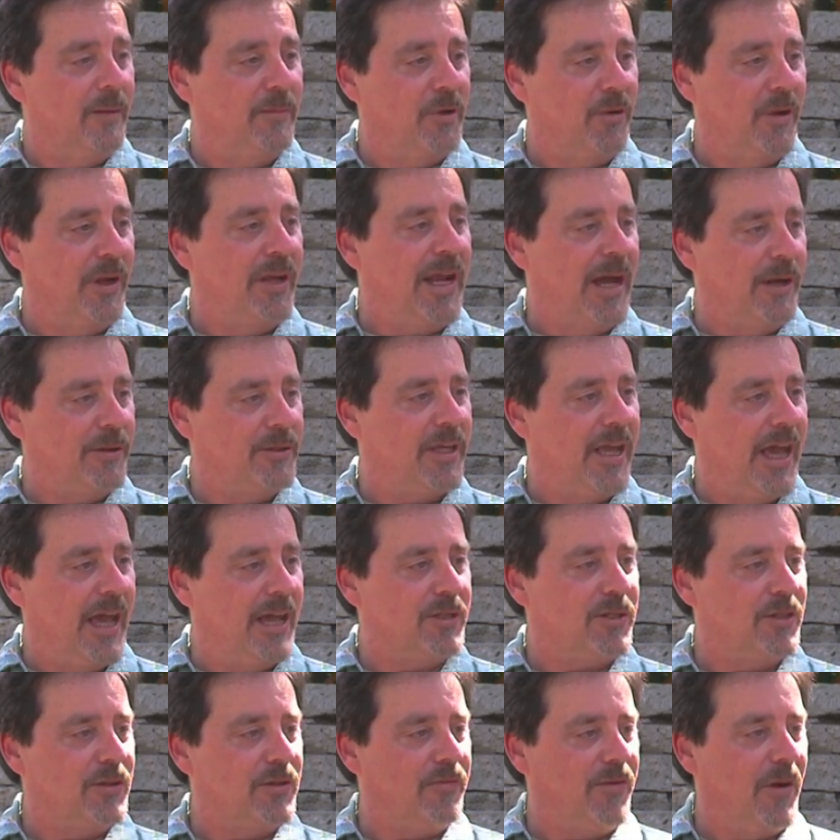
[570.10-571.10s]
greenhouse
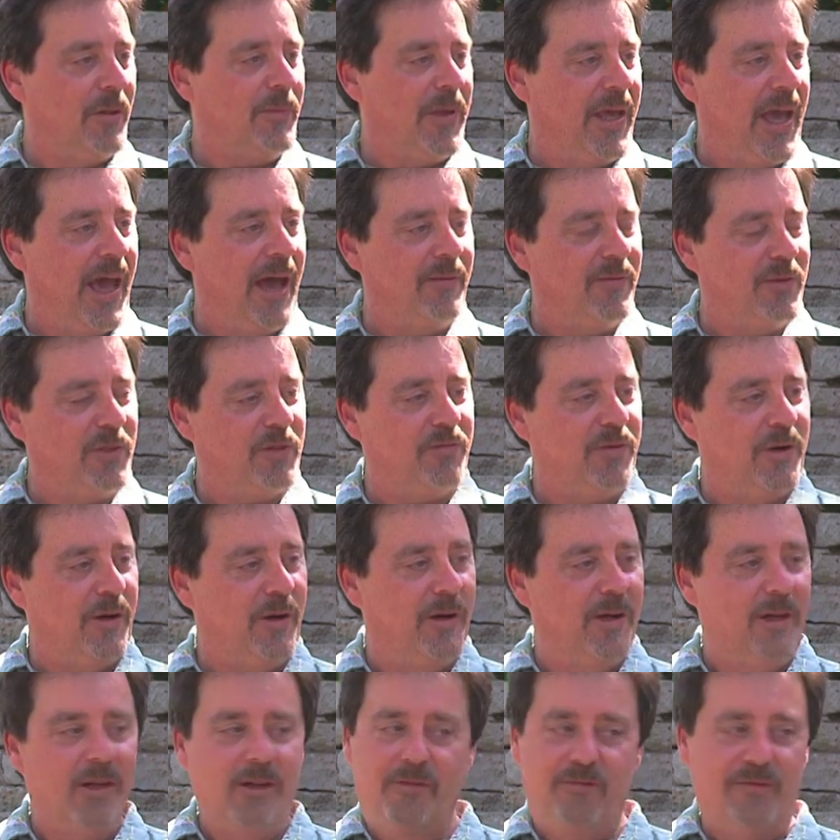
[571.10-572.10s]
gases from the atmosphere.
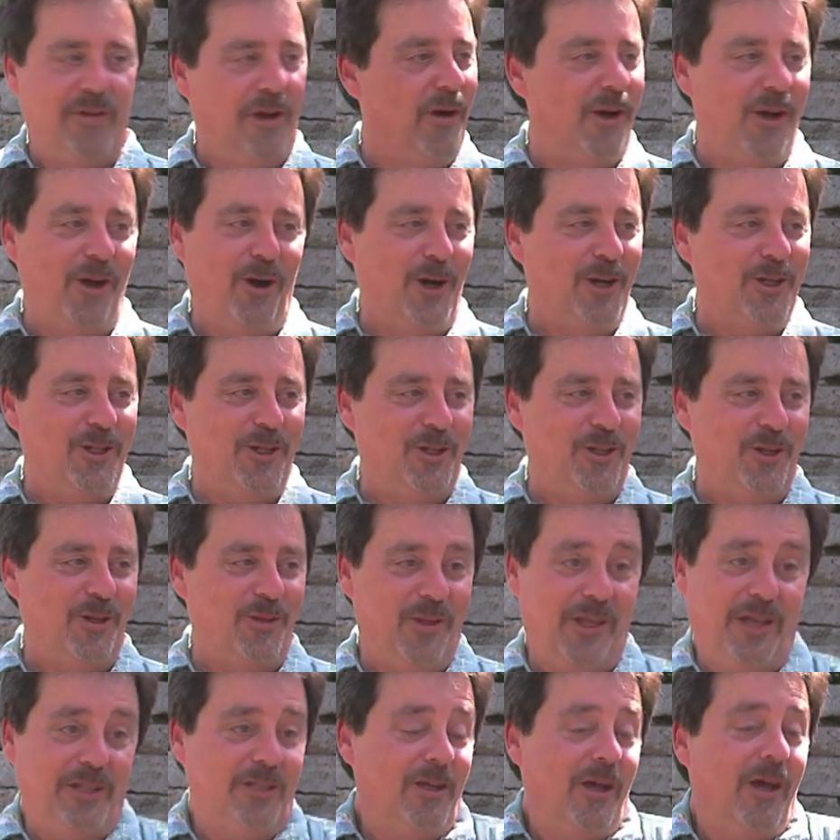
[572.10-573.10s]
Very hard to do.
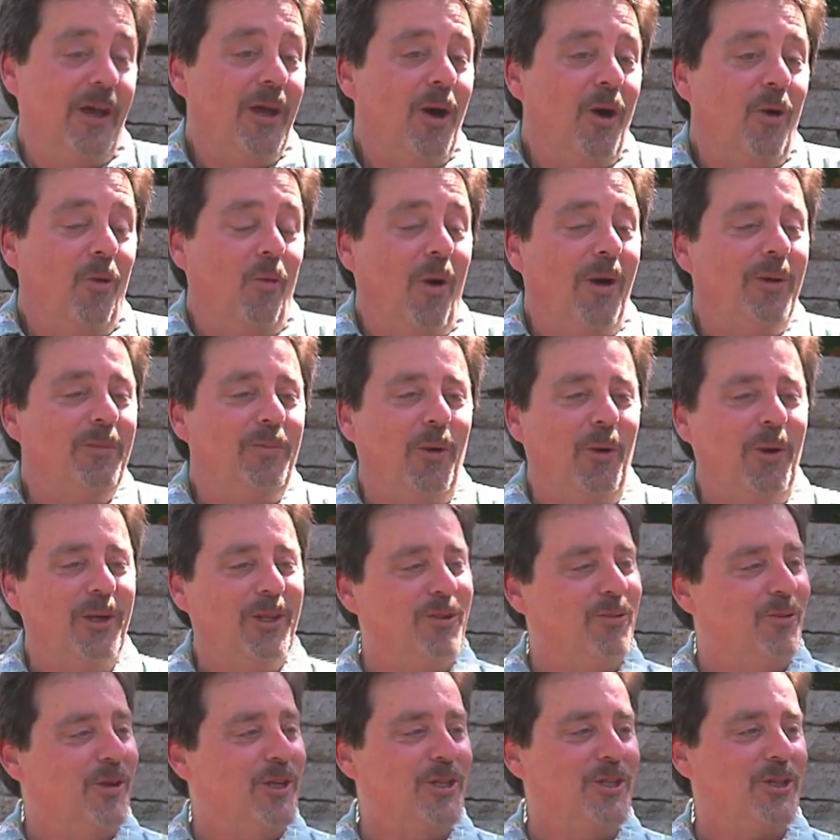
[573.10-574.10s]
That's a
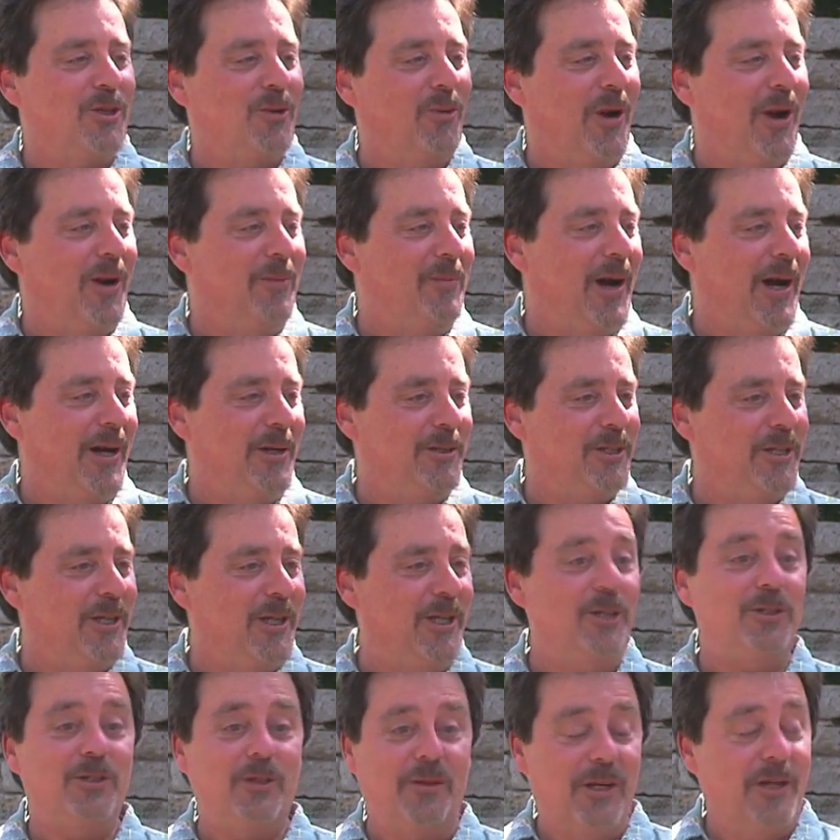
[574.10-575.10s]
1.3 square mile
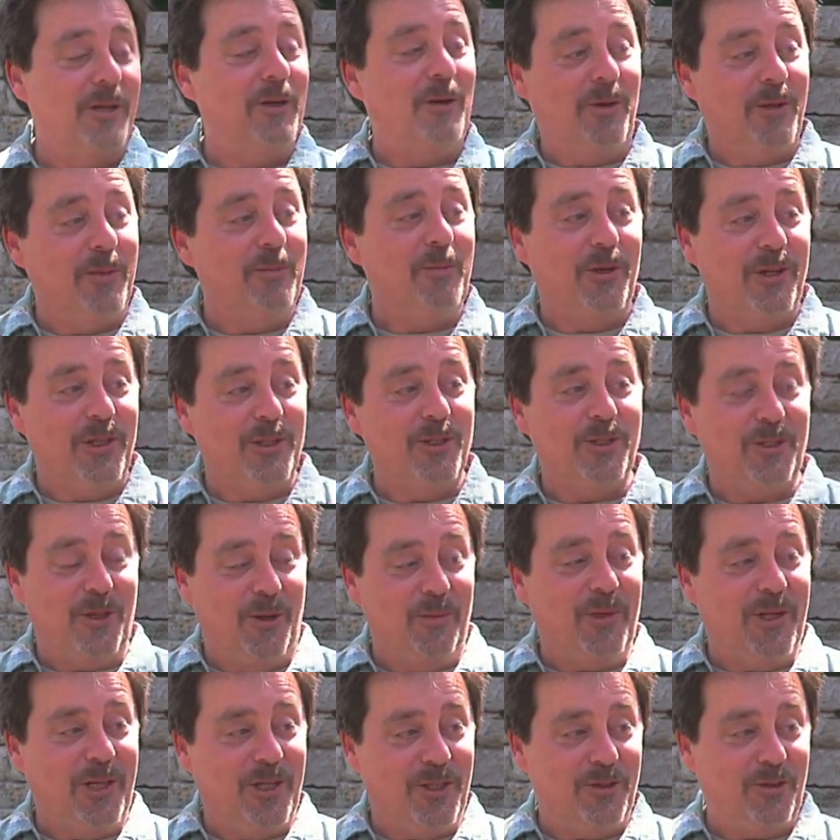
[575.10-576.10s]
city, so they can only put in so
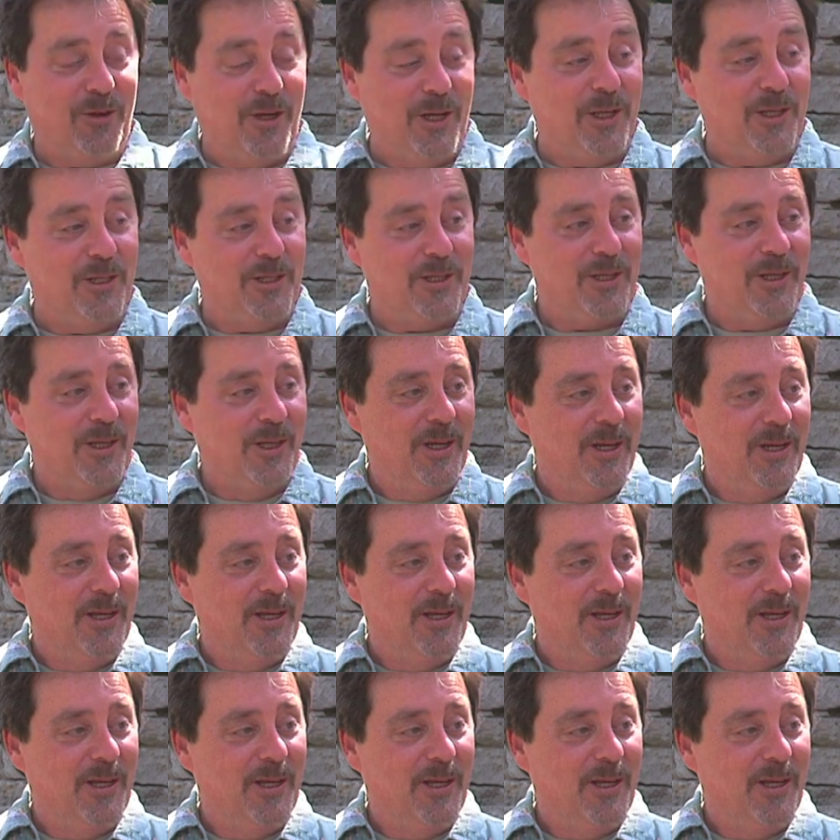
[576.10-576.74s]
many trees.